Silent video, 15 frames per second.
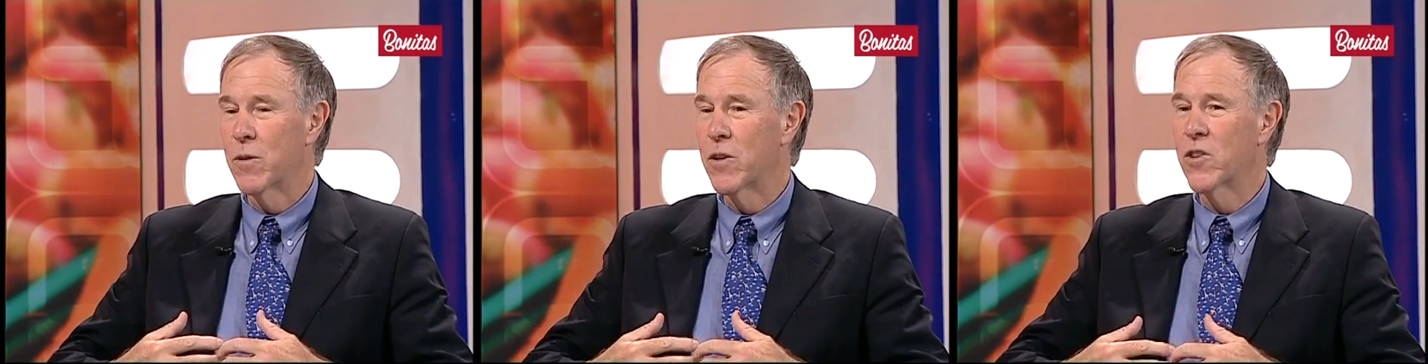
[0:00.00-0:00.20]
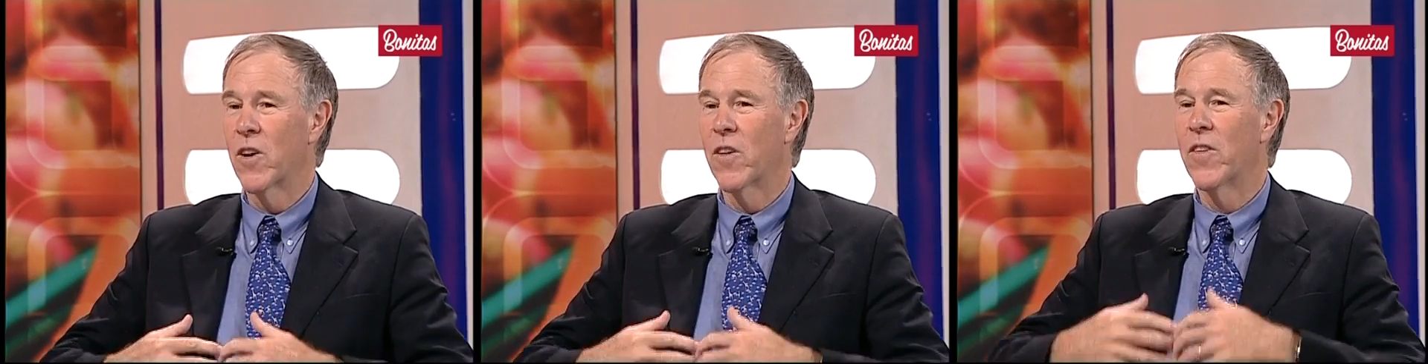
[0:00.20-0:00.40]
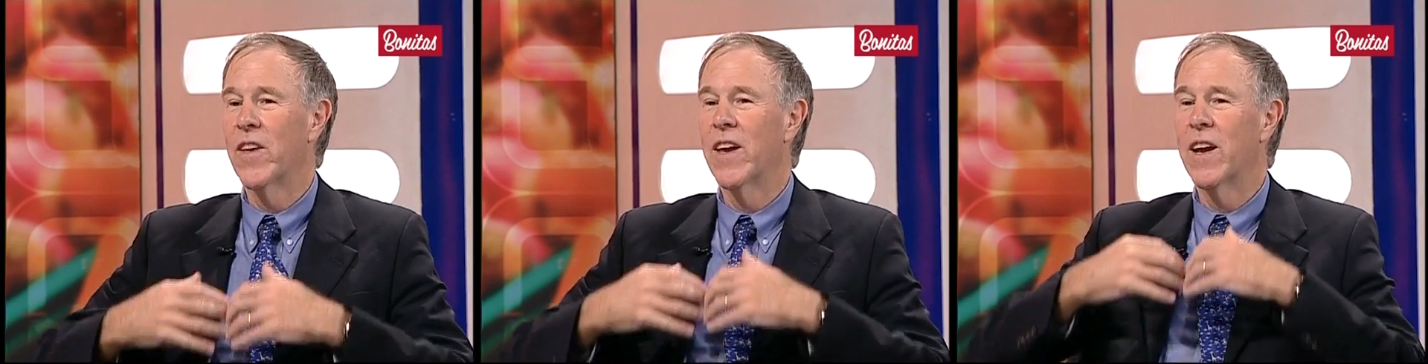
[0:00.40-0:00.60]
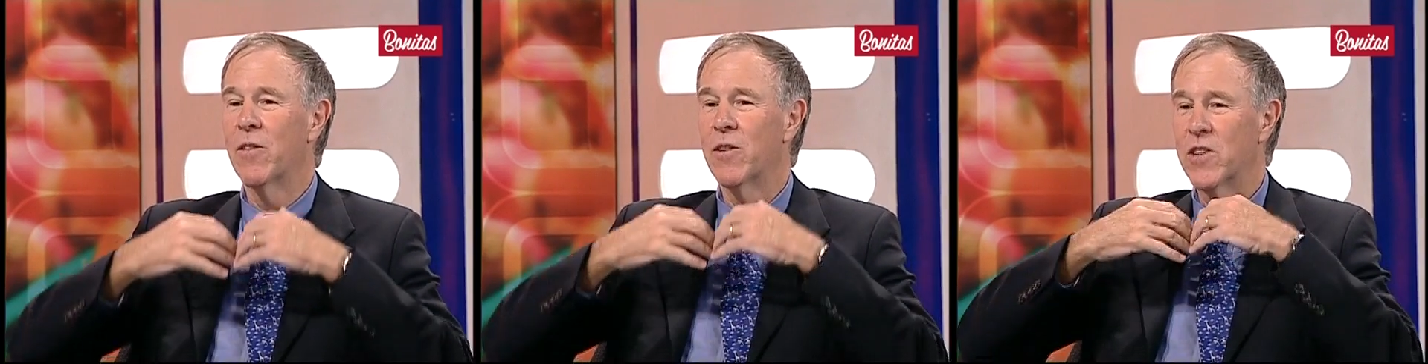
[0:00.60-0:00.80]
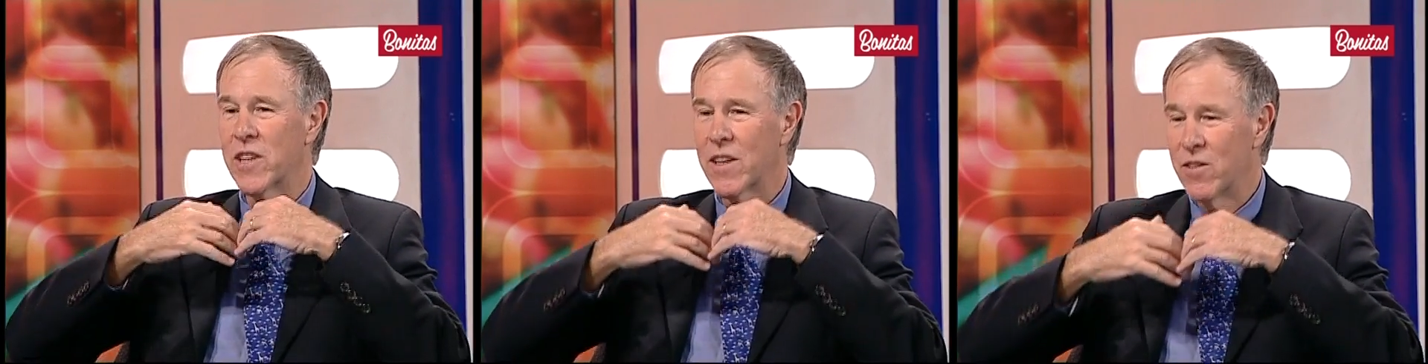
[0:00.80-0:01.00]
which are there,
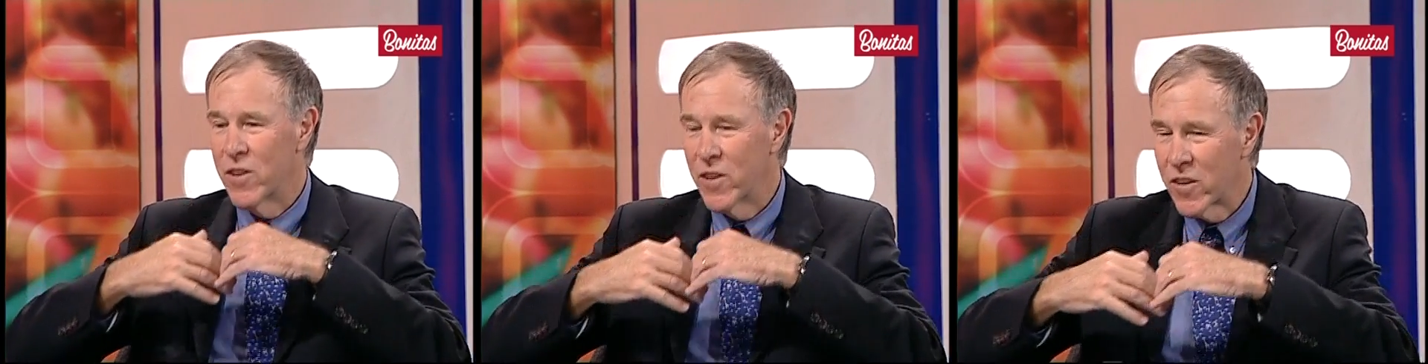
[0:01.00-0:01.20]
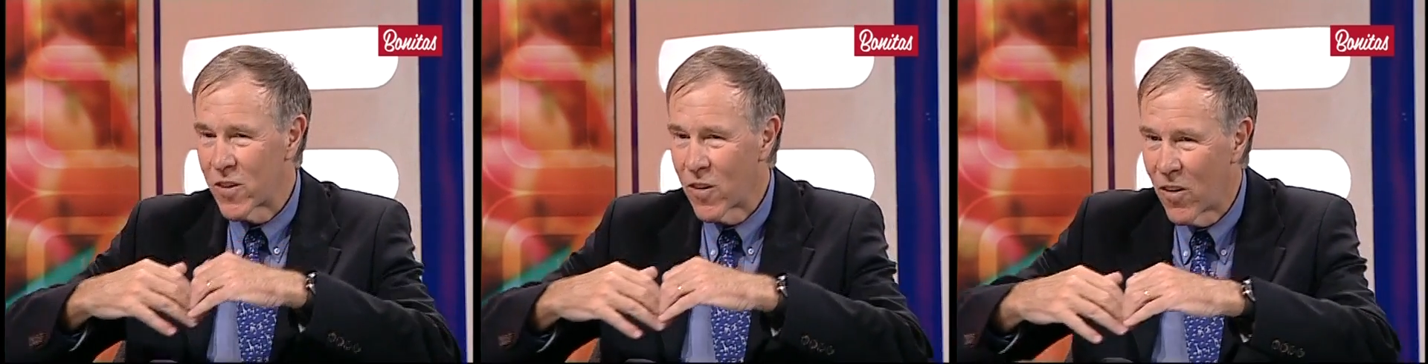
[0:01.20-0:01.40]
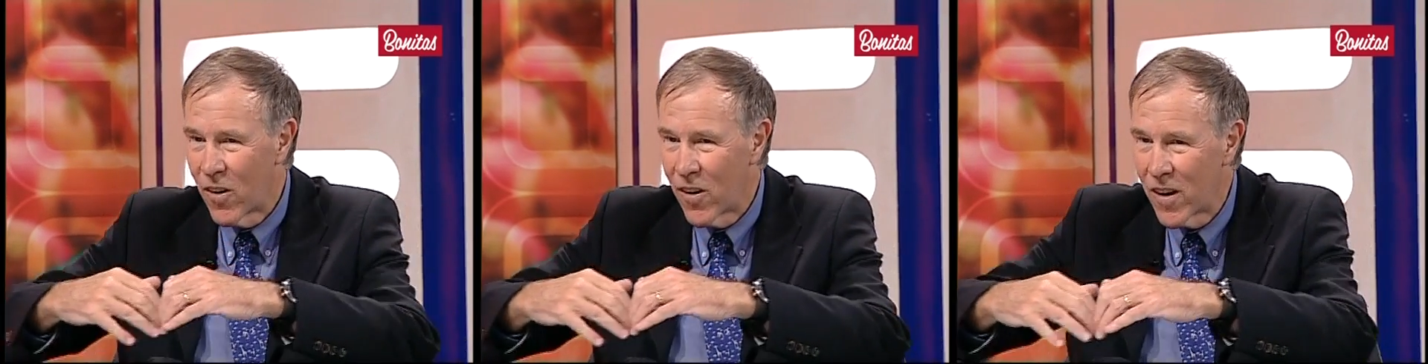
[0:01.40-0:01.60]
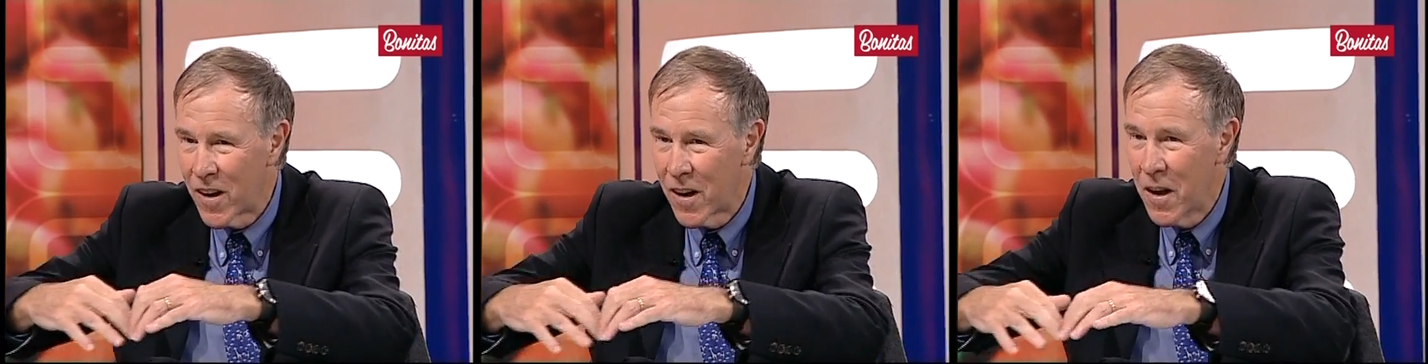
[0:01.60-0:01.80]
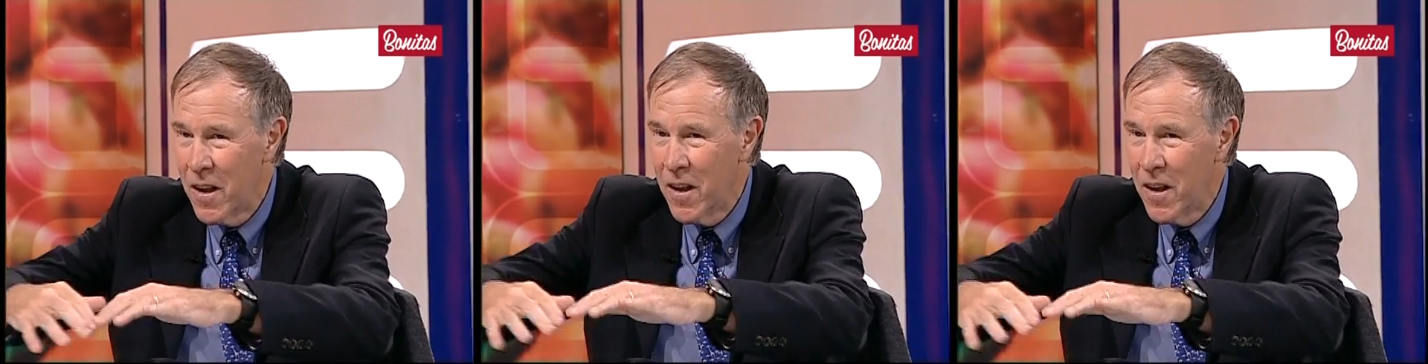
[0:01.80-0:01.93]
which give you this long,